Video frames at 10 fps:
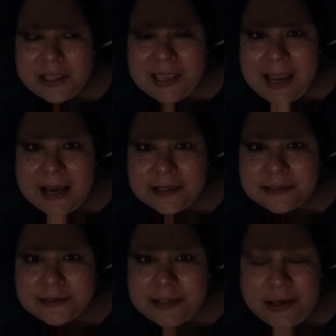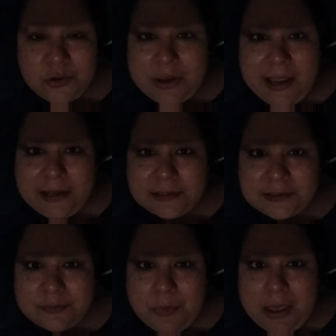gas that you can't
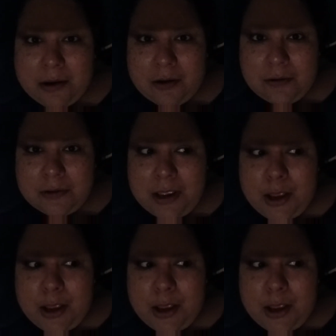smell,